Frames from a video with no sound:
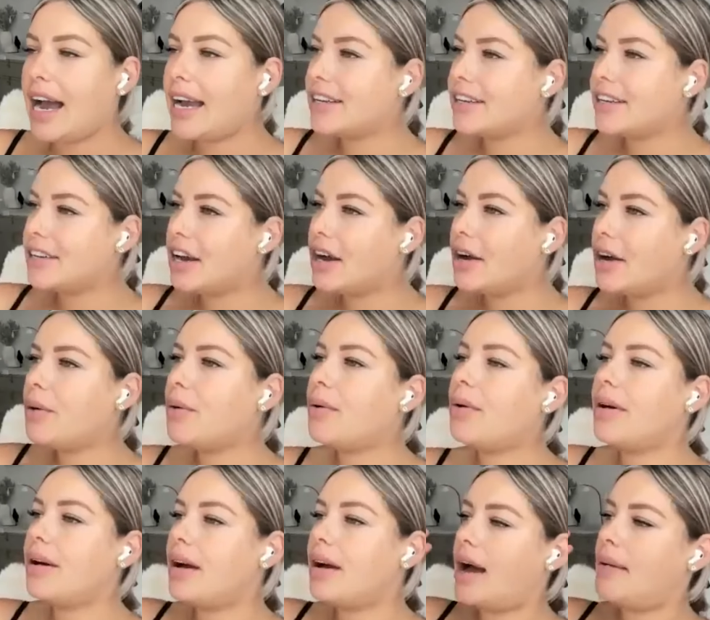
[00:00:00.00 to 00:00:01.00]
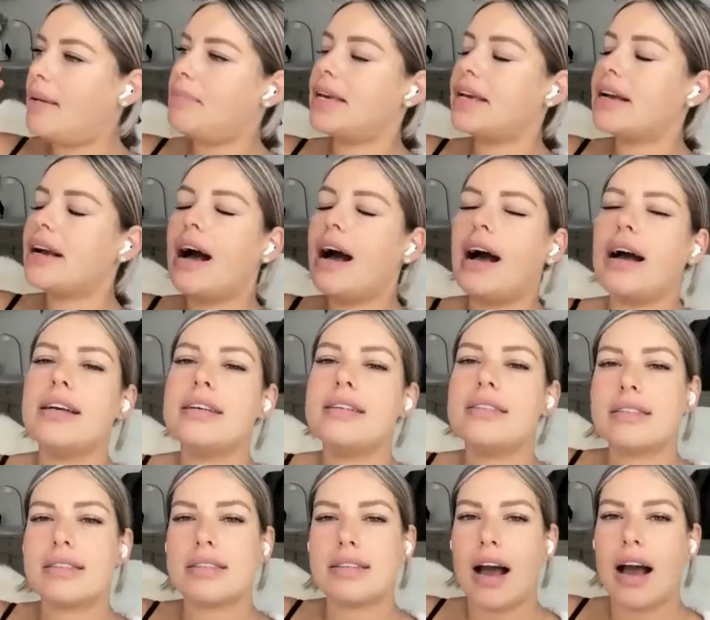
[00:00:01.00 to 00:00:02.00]
I know
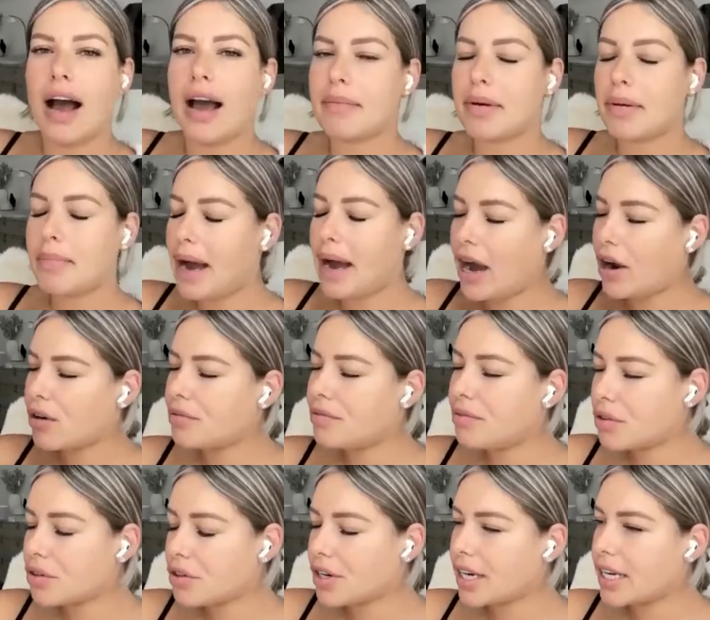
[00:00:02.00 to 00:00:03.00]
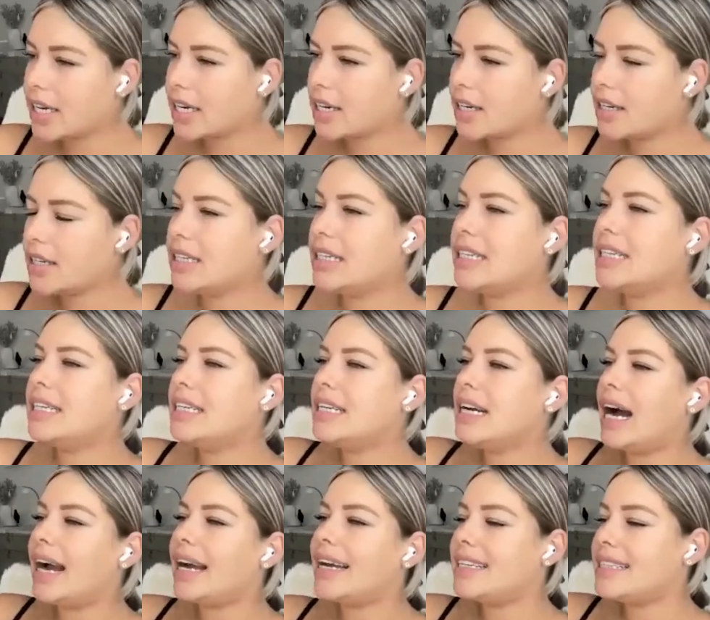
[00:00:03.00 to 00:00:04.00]
because I'm a powerful creator,
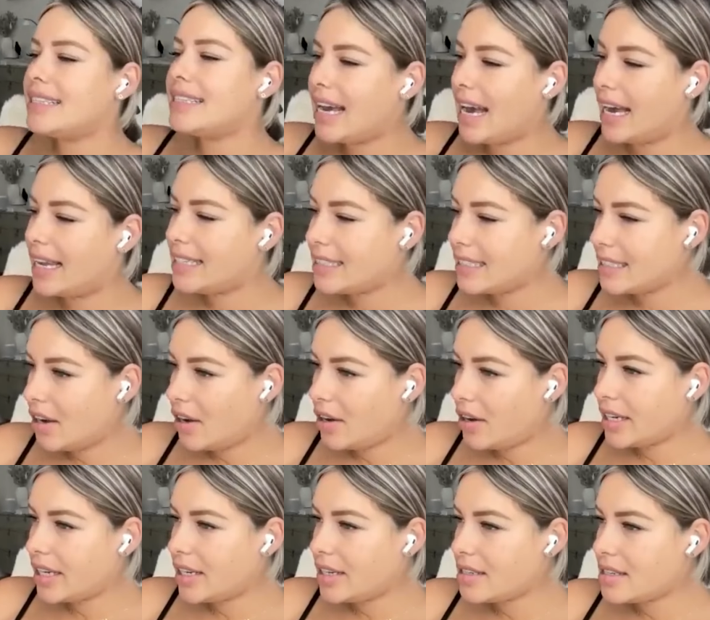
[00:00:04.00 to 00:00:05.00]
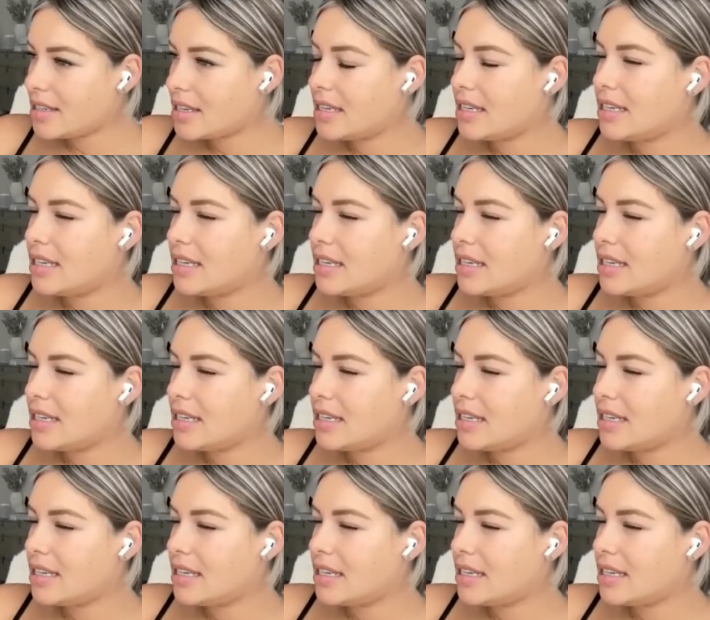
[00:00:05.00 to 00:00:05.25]
I intended on it.